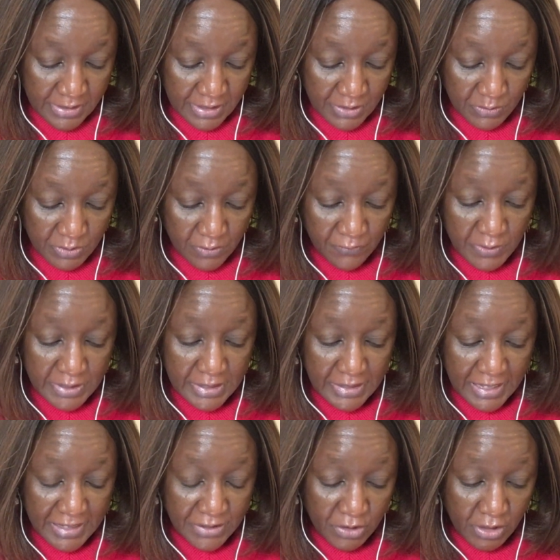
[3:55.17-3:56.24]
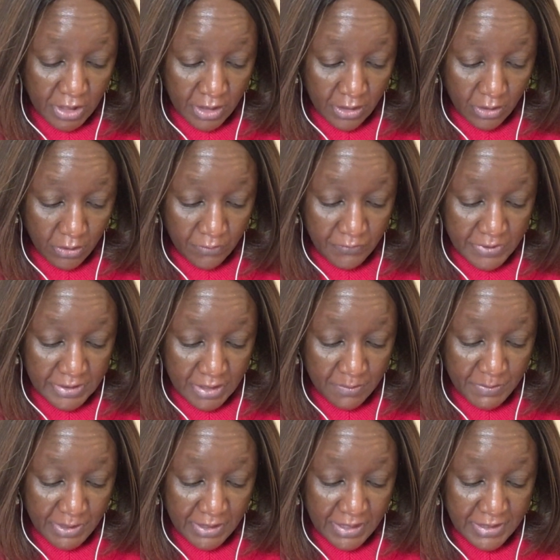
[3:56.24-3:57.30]
This was obviously last year, obviously,
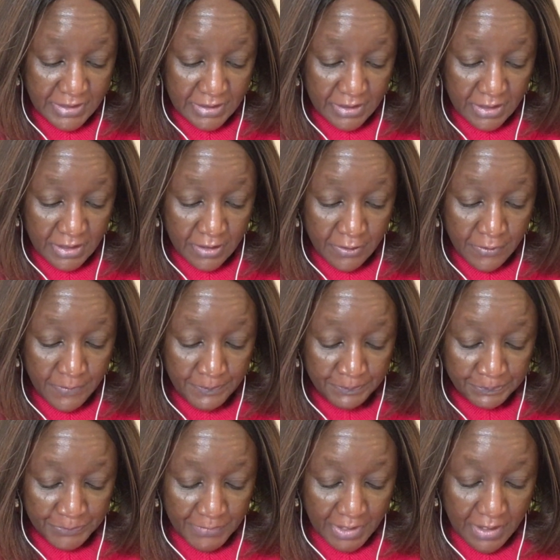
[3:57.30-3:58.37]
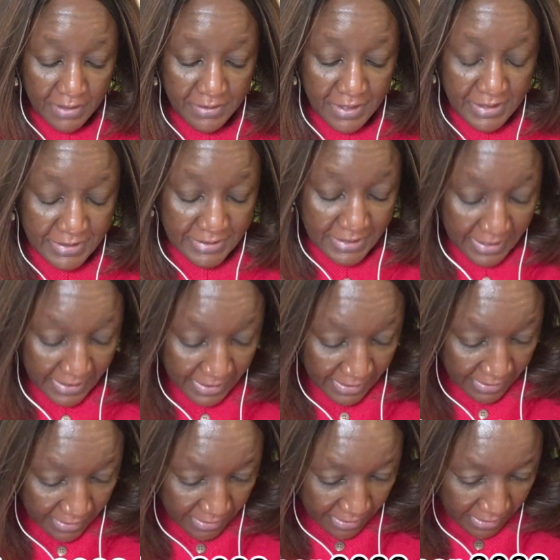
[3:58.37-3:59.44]
but later in the year. They
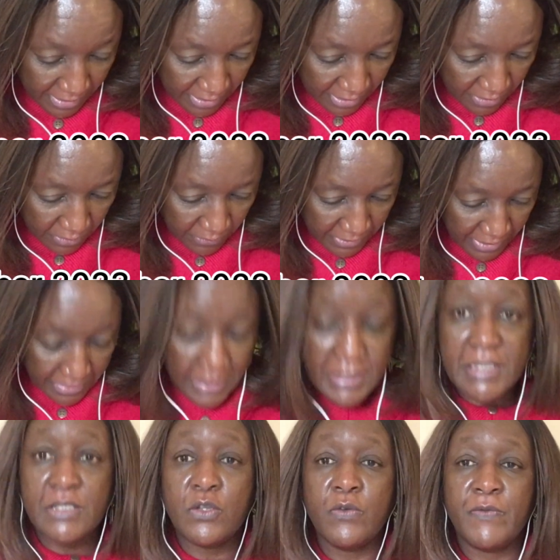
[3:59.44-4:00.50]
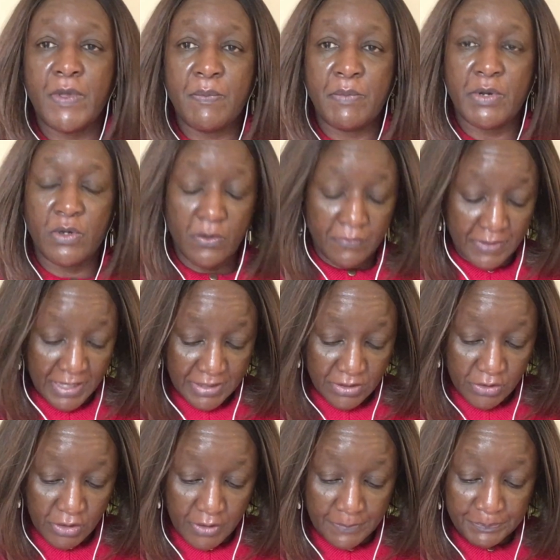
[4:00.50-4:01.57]
say, oh yeah, this is November of last
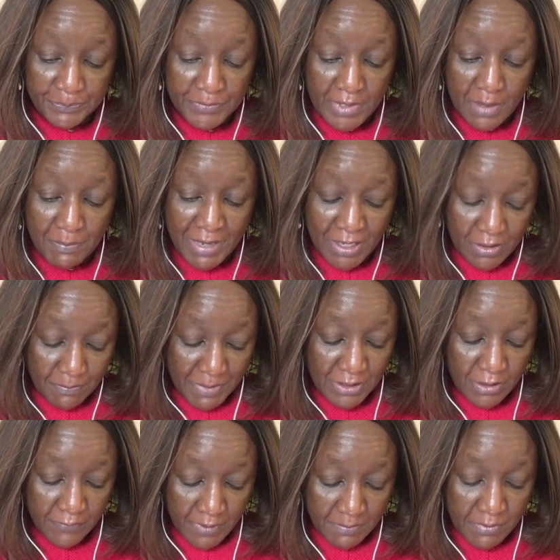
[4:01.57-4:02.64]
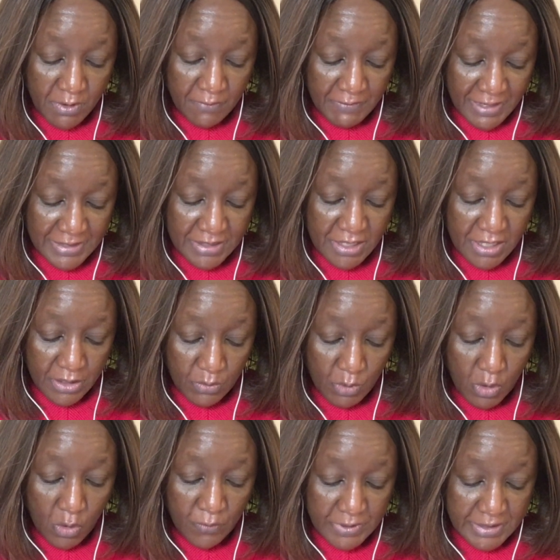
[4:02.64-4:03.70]
year. By November of last there
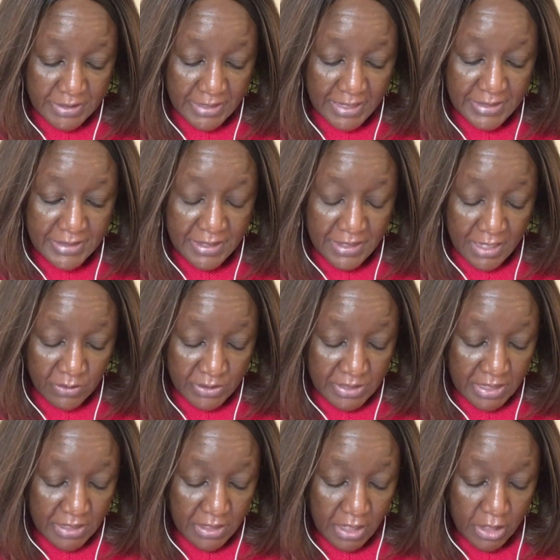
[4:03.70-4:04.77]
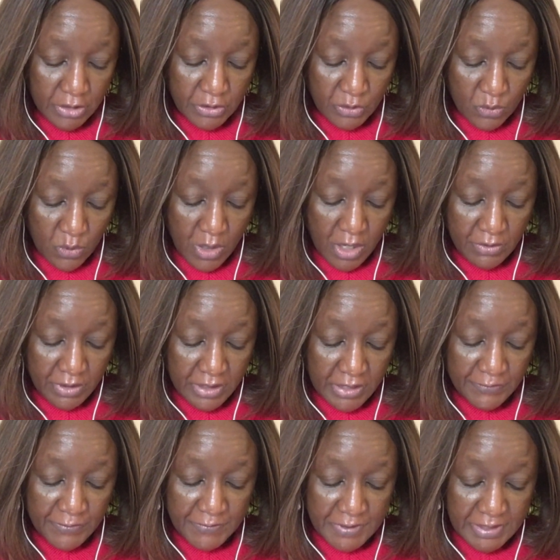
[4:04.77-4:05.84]
were over
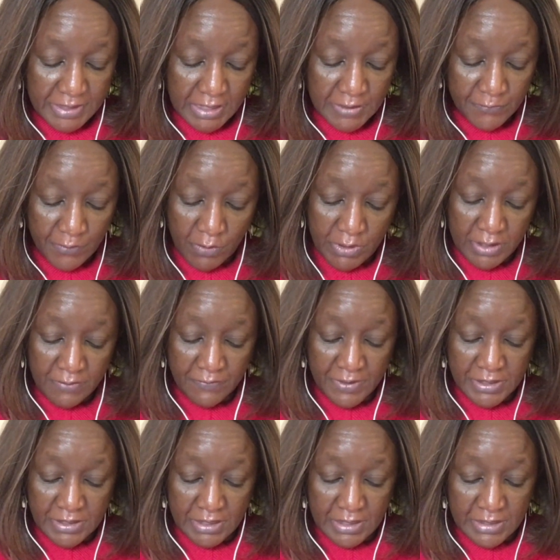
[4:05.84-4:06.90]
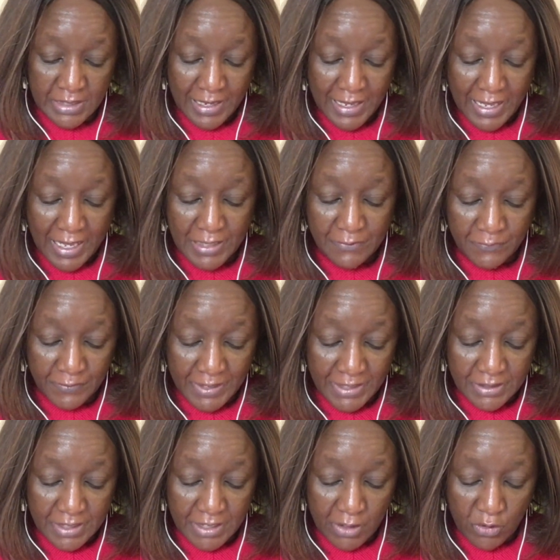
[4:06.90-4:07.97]
6,256 foreign investors had
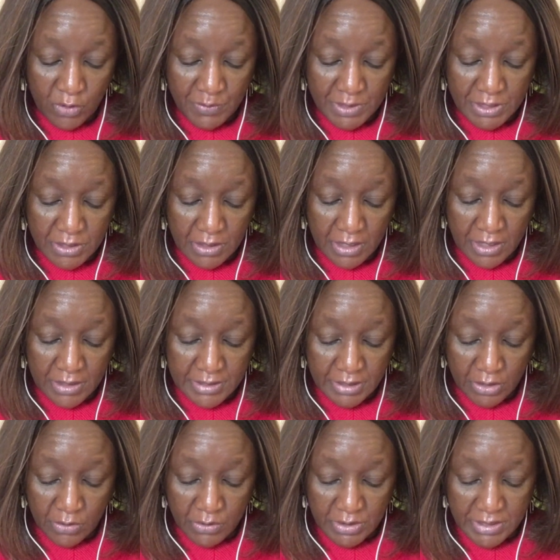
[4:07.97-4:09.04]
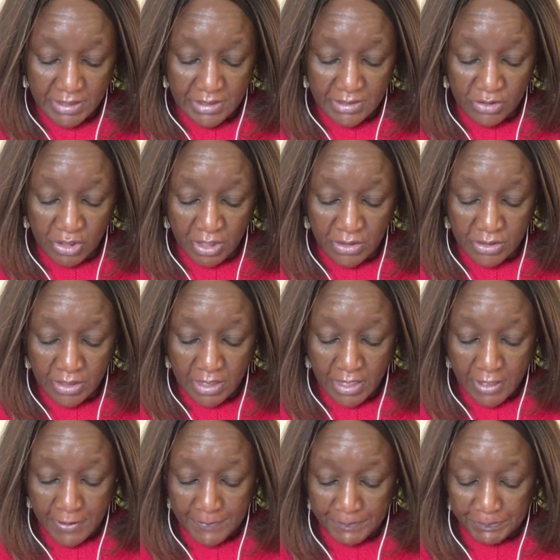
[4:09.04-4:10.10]
fled the Nairobi Securities Exchange
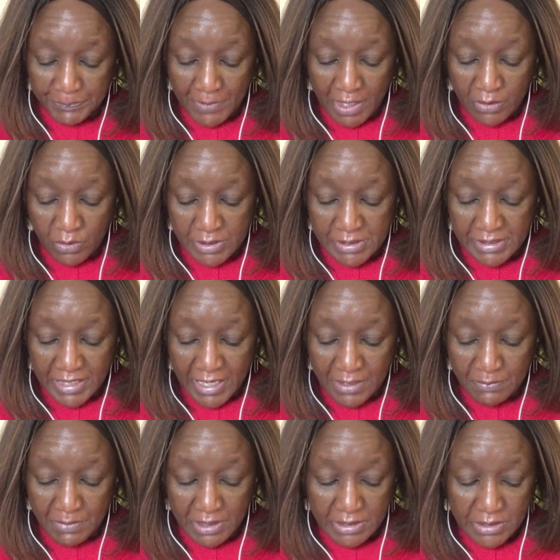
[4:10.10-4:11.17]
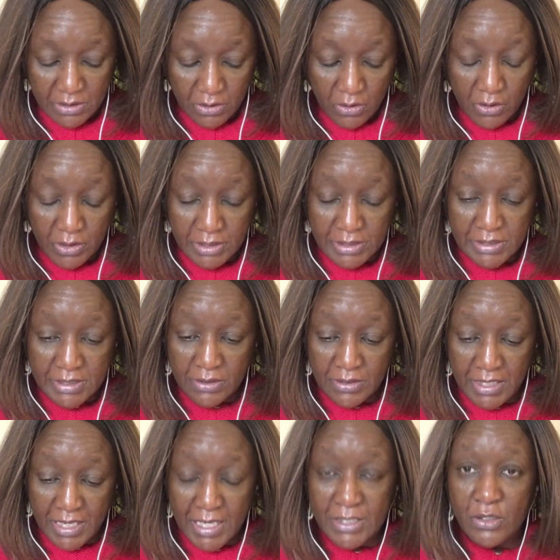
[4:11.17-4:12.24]
across 9 months till
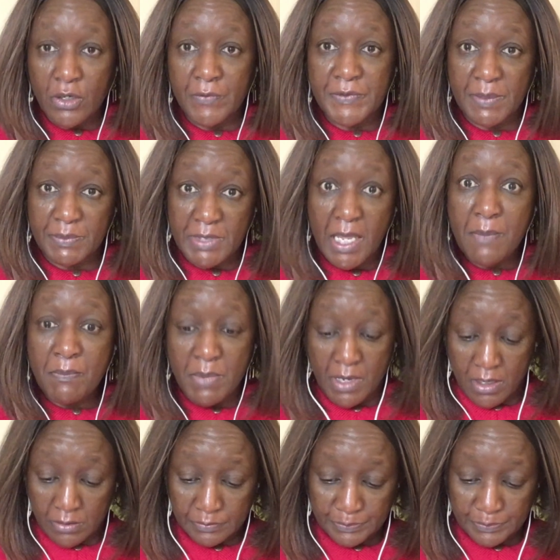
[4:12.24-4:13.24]
the end of September.